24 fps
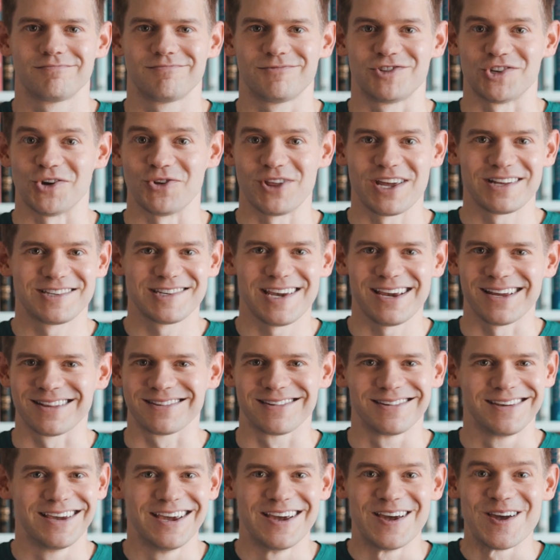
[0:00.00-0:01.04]
So that's
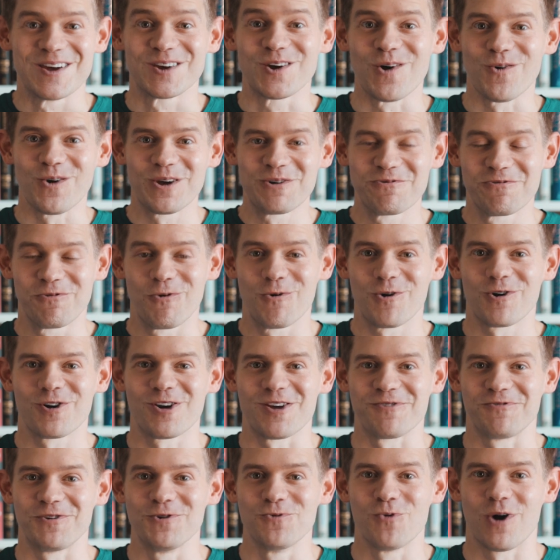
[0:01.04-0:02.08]
it. Going forward,
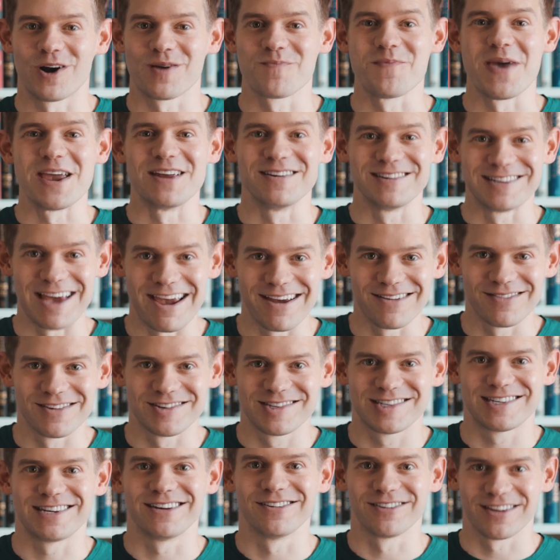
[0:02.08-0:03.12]
if you want to maintain
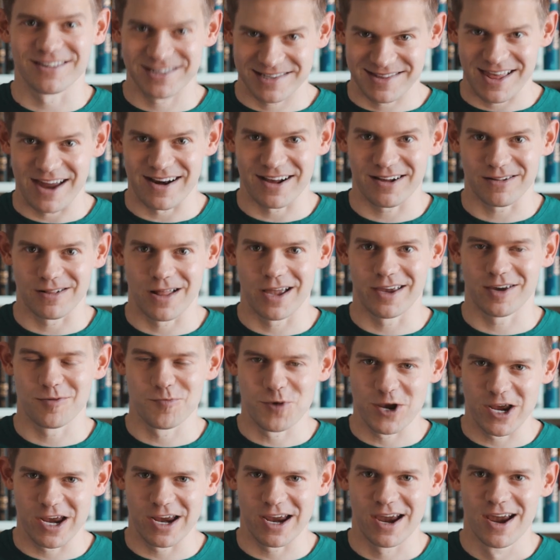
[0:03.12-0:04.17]
this teal aesthetic like
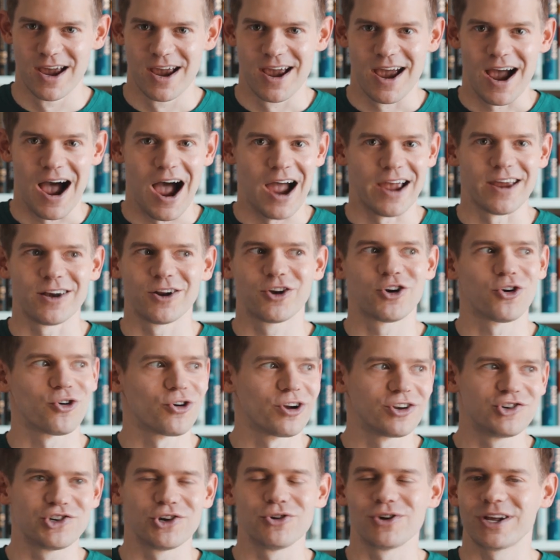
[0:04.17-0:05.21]
me, I
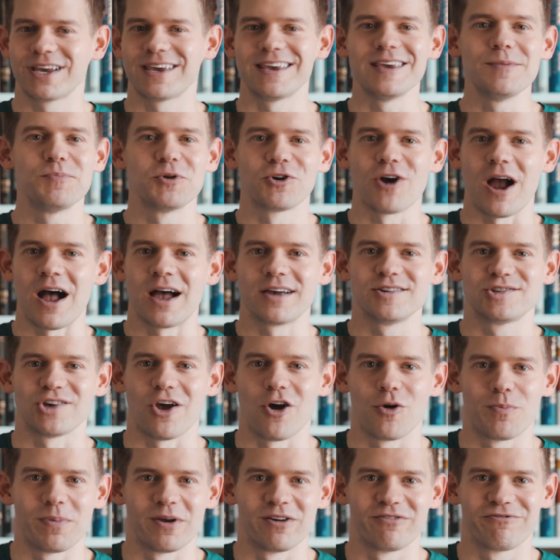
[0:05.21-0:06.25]
encourage you to keep your eyes
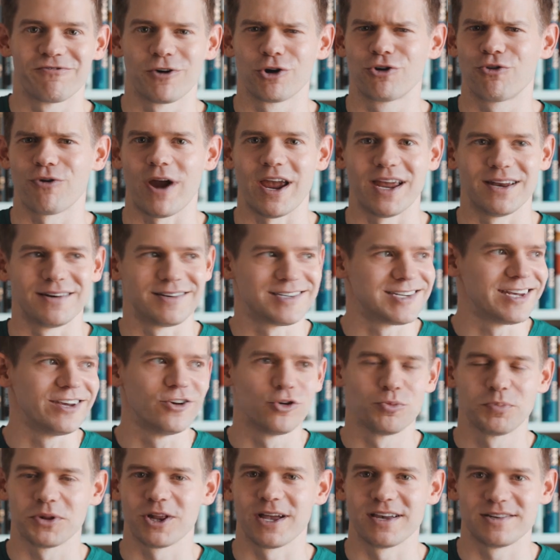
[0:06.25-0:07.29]
open for great
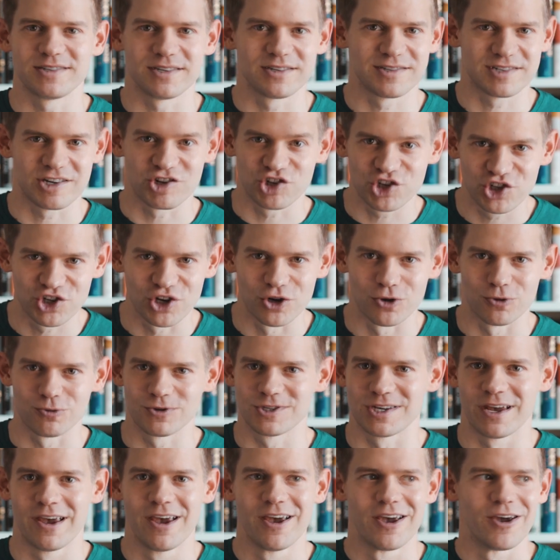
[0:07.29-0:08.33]
teal places to
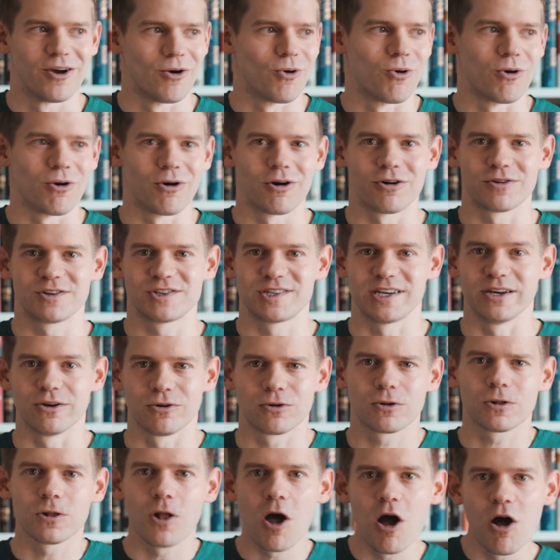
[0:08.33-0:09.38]
shoot, or teal
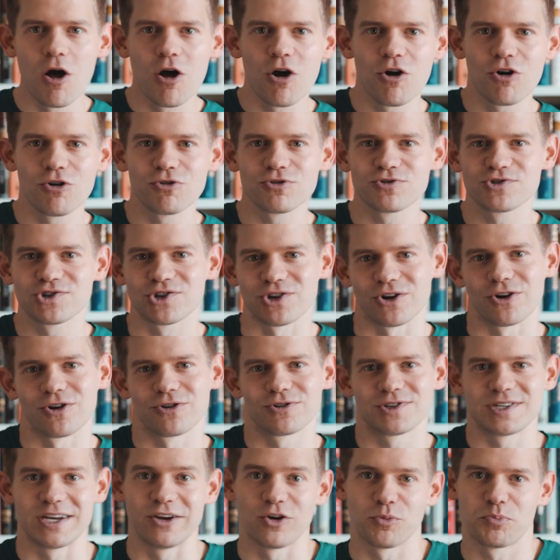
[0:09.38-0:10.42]
clothes, or
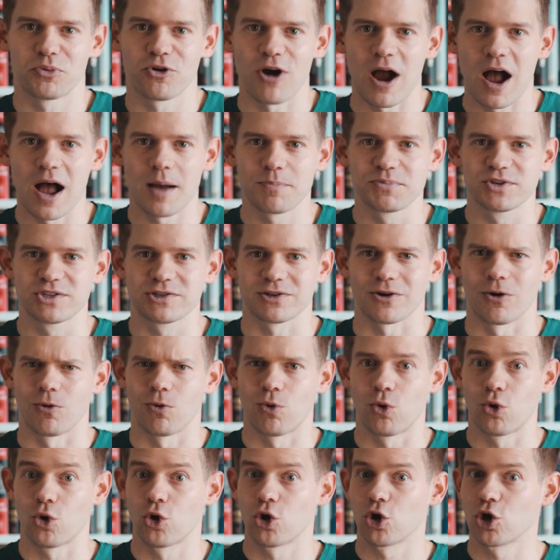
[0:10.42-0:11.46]
teal props,
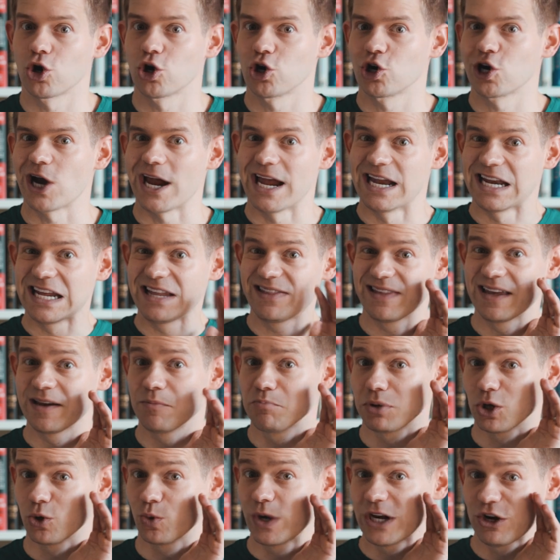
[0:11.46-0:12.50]
or
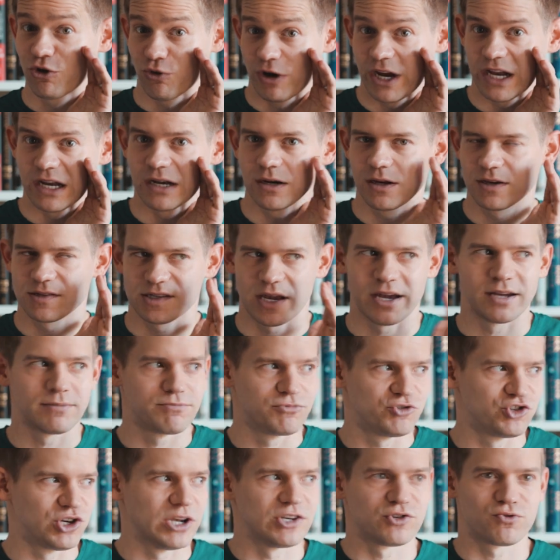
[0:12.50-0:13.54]
anything blue and green, because I
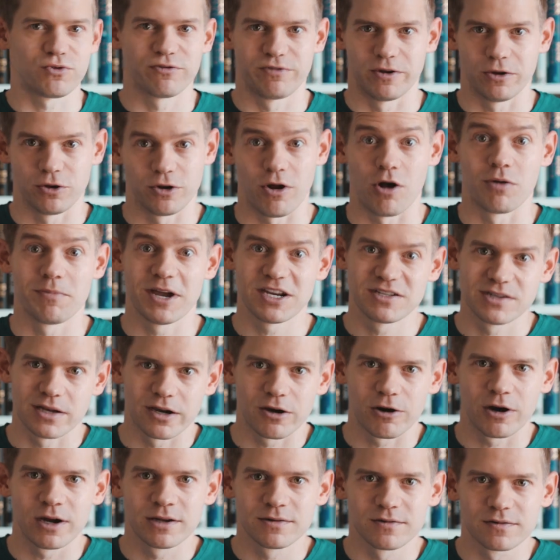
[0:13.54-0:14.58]
just revealed all my
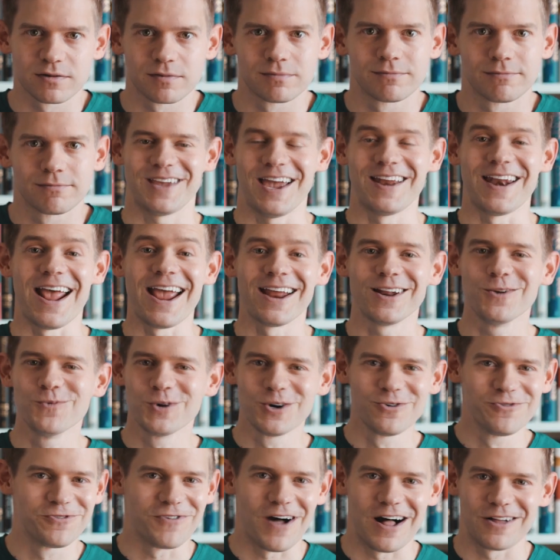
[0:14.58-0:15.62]
secrets. And
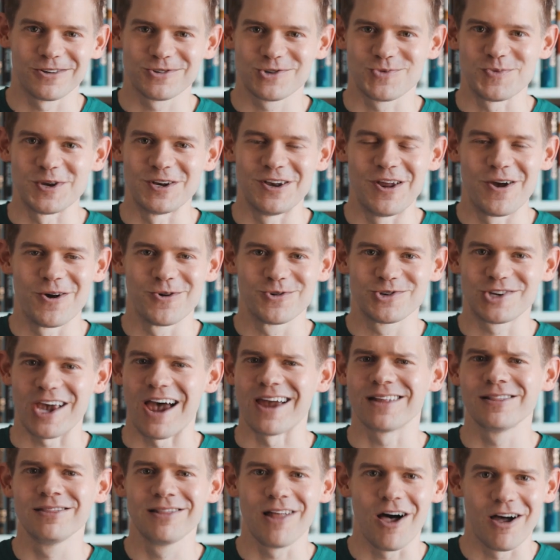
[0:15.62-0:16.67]
anyone who follows me knows
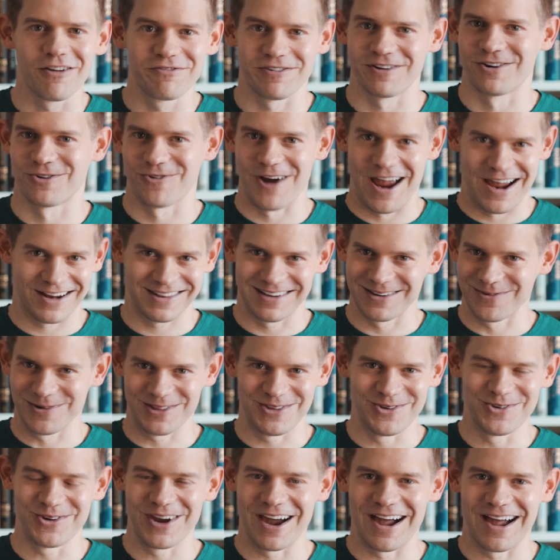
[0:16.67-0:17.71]
I love interacting
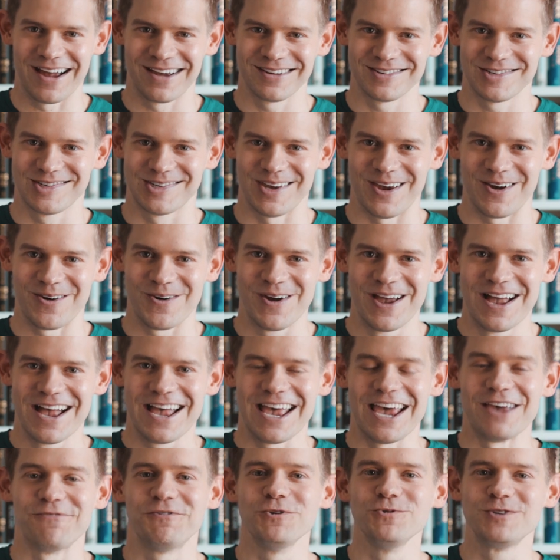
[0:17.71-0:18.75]
with you guys, so
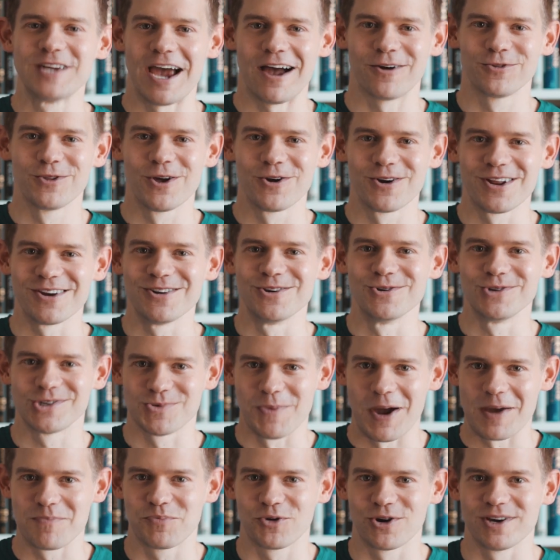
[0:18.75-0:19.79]
if you download and
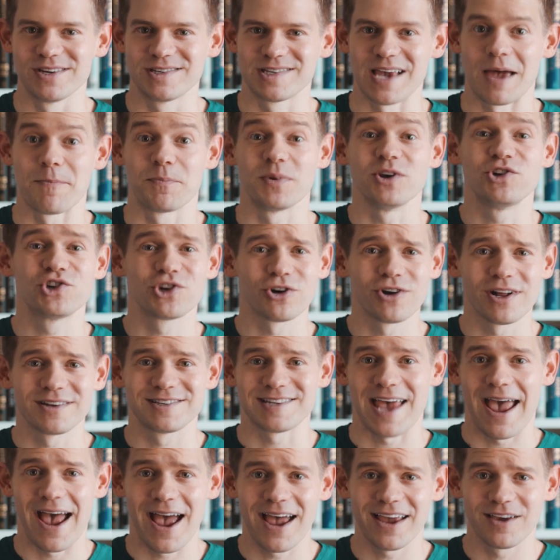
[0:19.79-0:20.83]
use my preset, be sure to
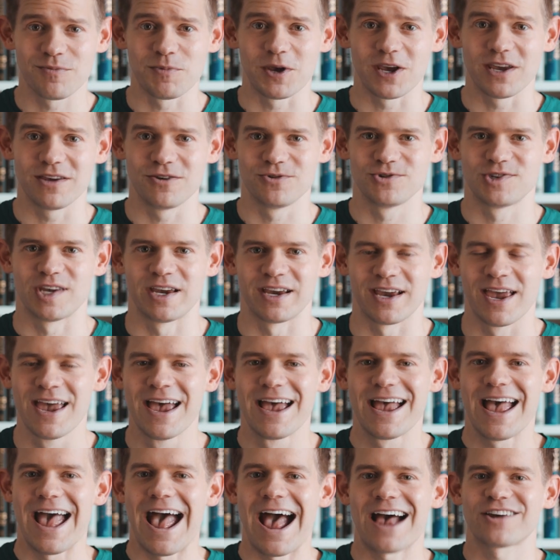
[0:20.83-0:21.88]
tag me using
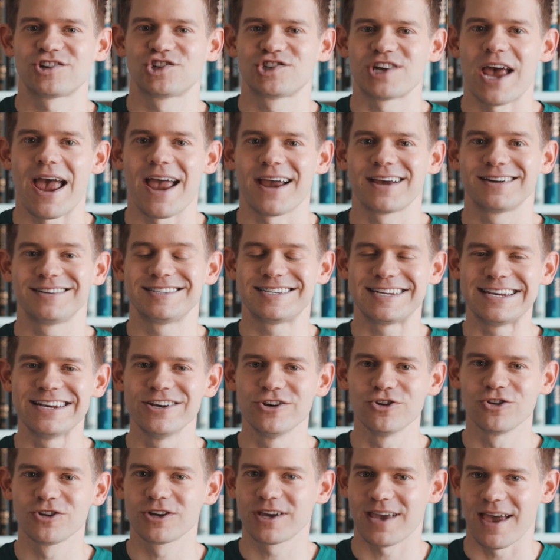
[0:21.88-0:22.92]
hashtag
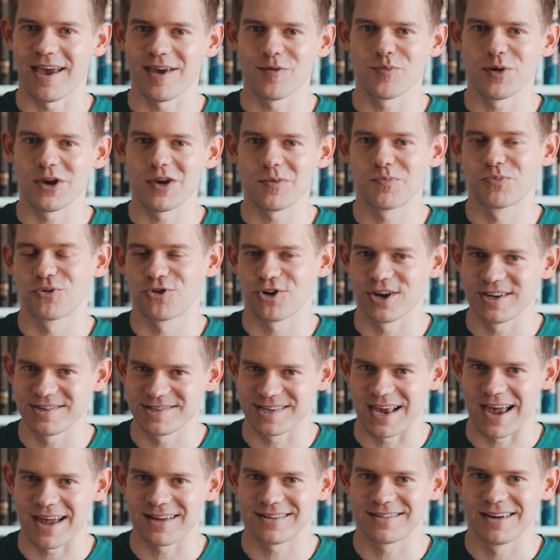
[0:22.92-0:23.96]

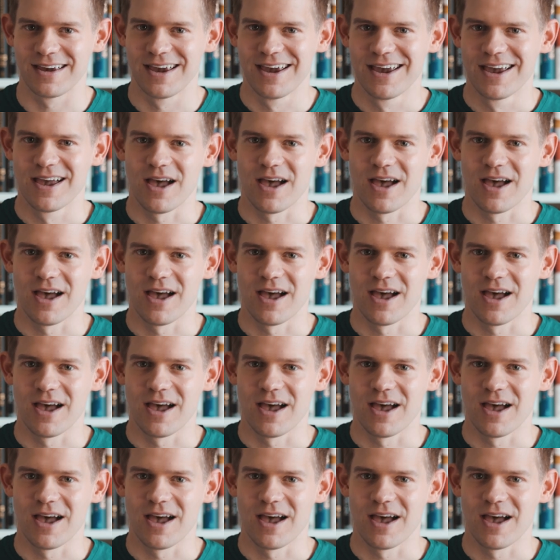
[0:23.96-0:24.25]
tealkbpreset.